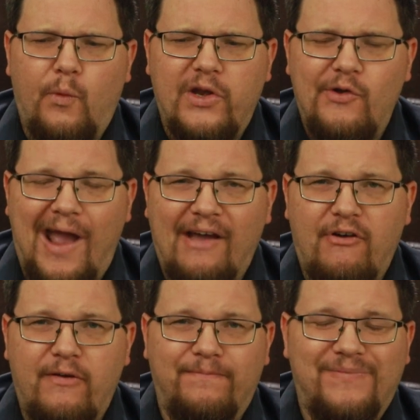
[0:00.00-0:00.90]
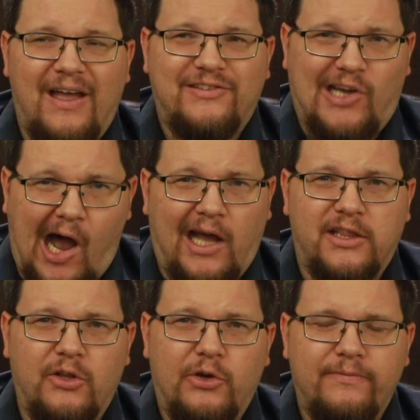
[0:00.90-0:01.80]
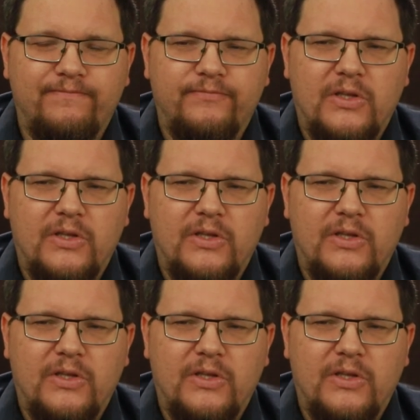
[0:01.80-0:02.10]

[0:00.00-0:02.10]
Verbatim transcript: when you have a, a toddler,